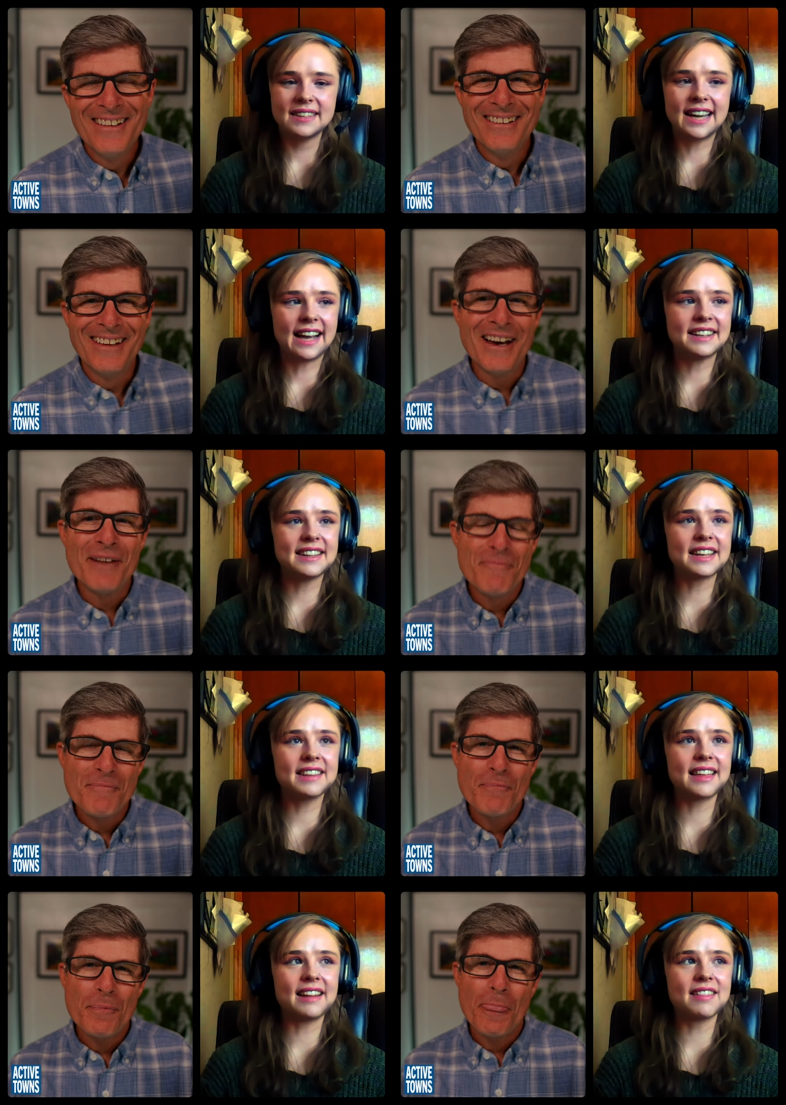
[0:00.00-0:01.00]
Speaker 1: I think
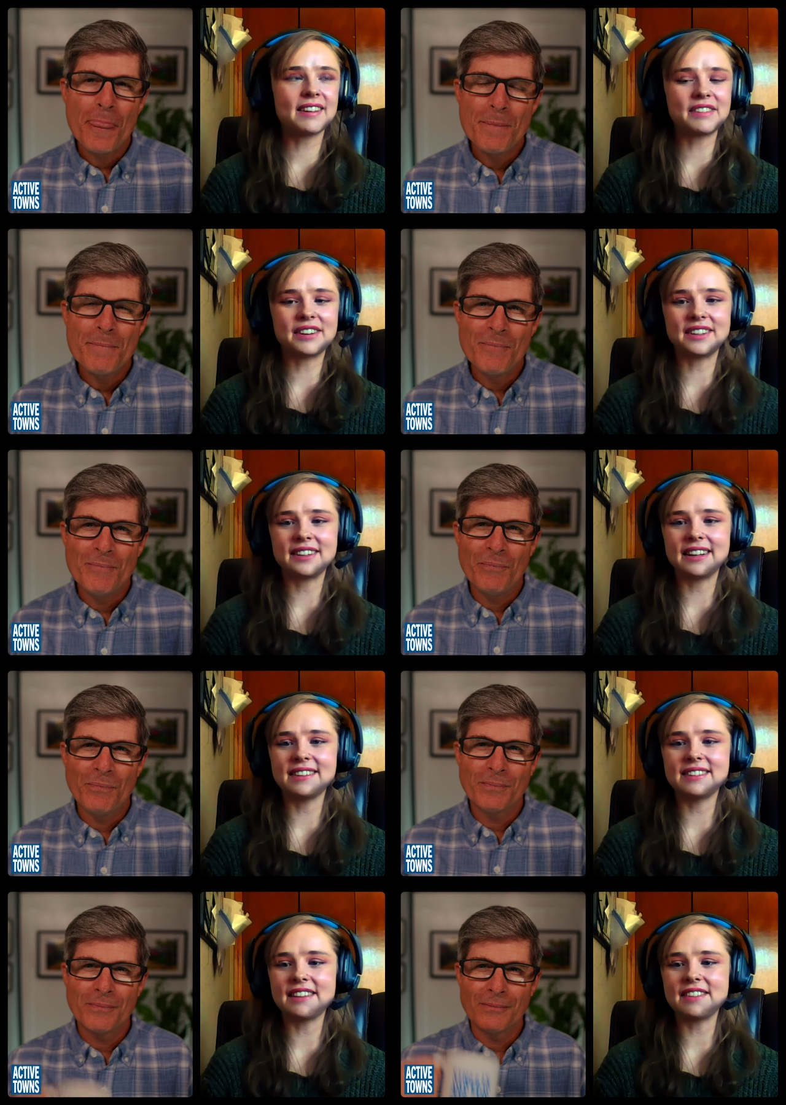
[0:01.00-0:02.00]
that states are uh,
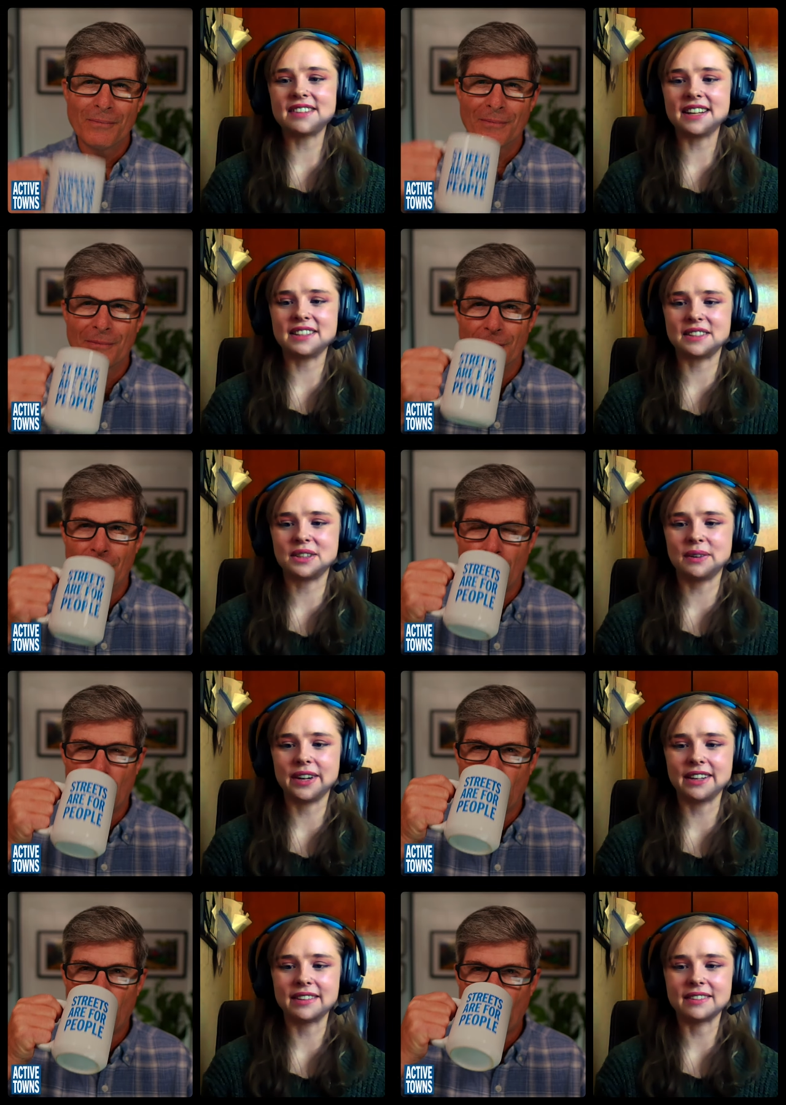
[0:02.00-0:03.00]
states and cities are
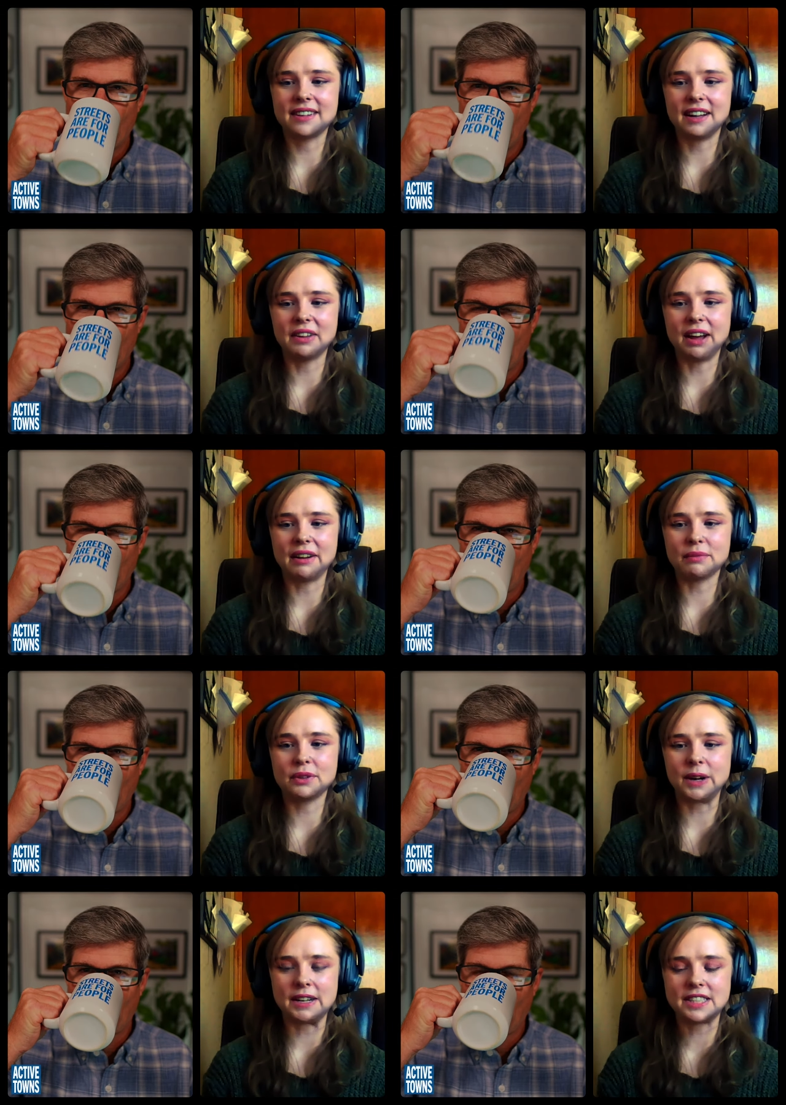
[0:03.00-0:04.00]
showing a lot of
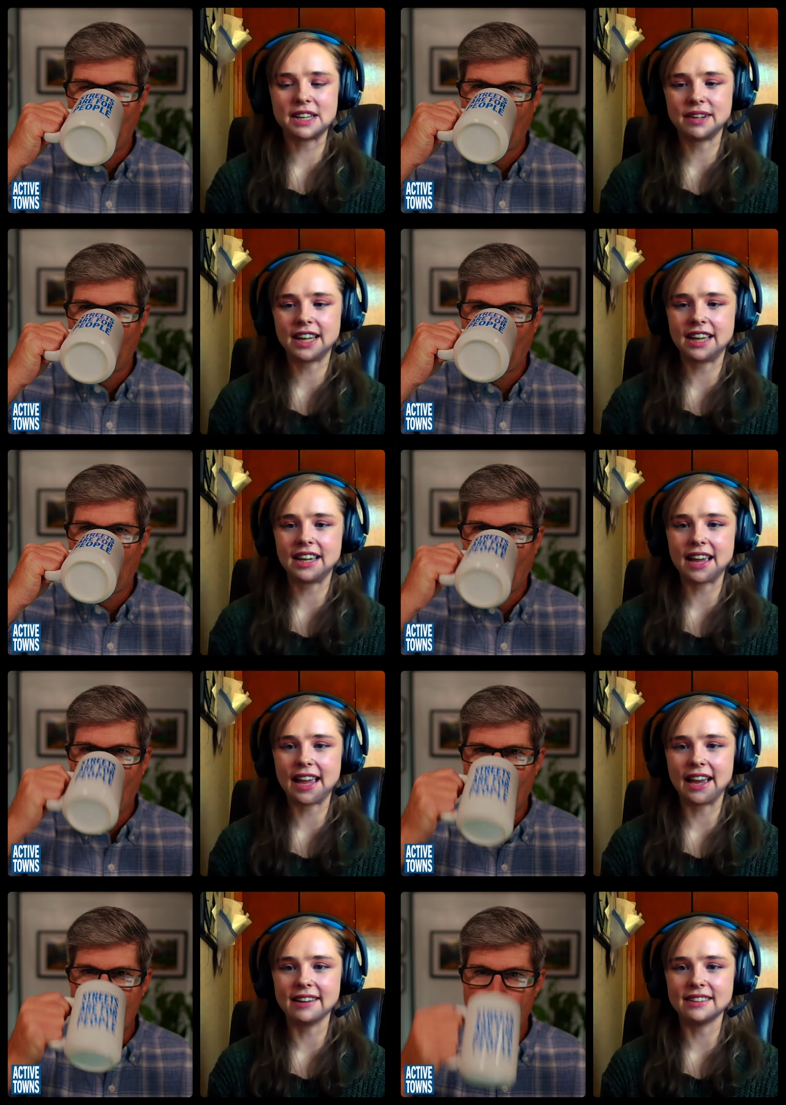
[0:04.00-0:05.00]
creativity,
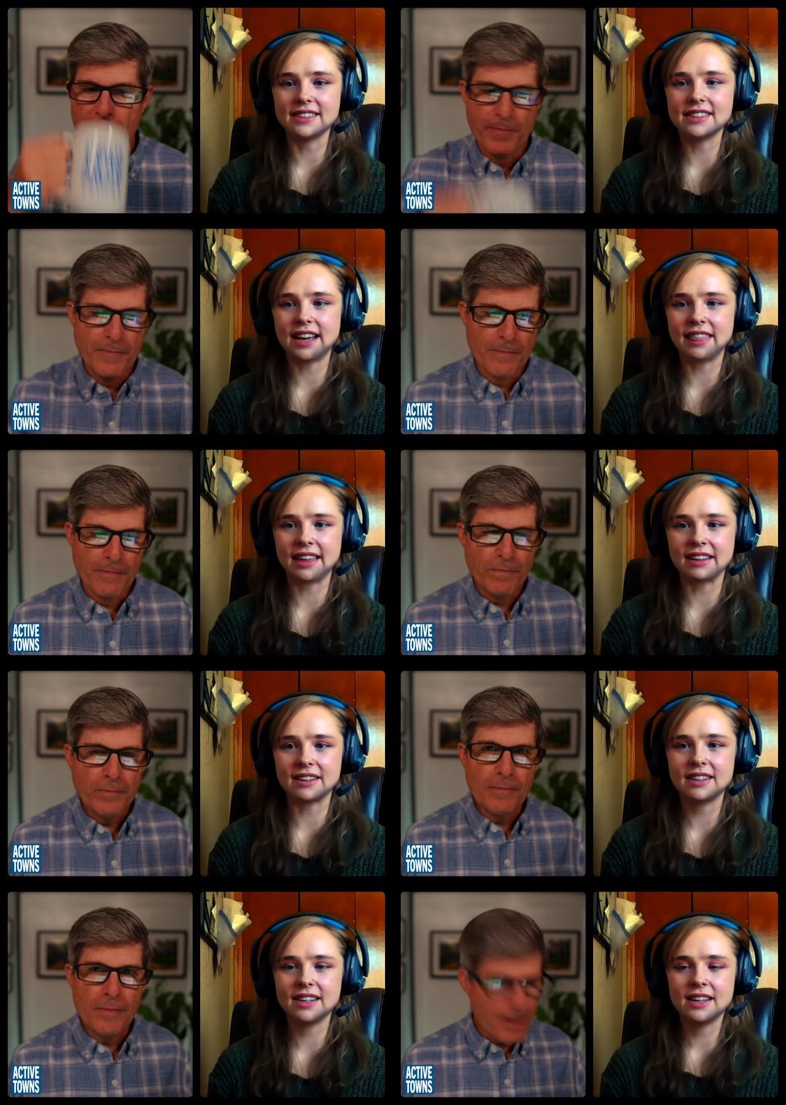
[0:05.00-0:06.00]
and I
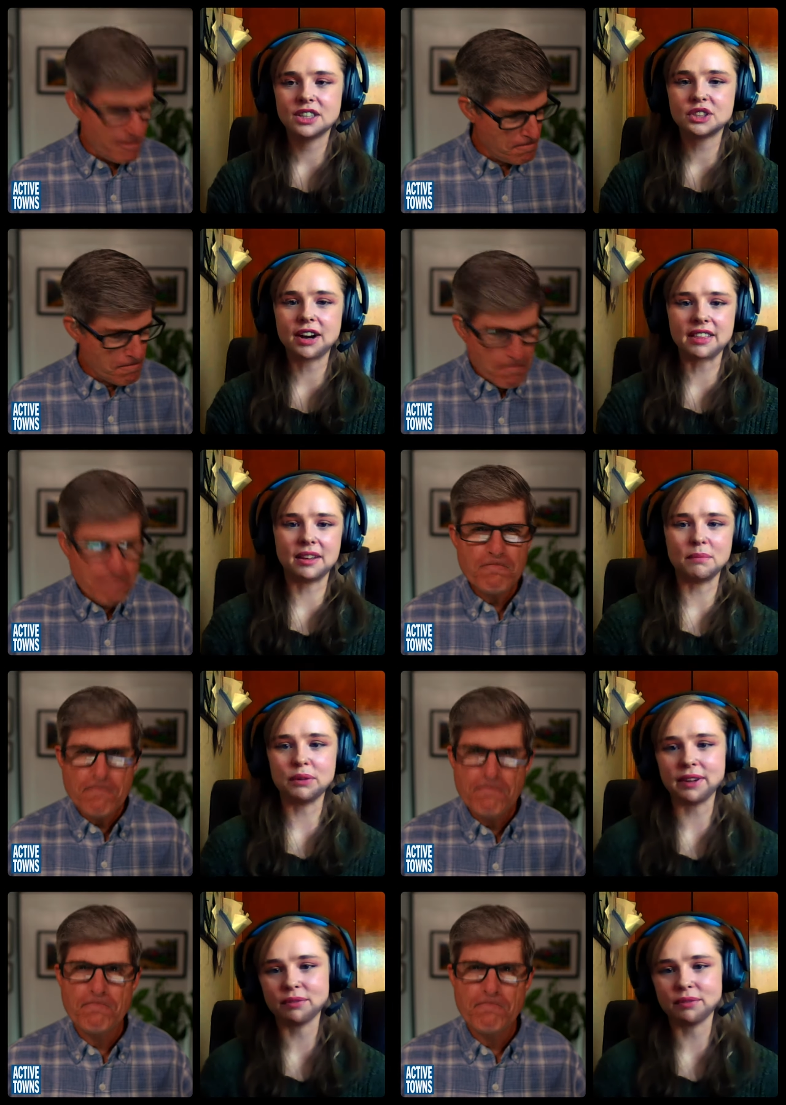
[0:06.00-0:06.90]
think strength in moving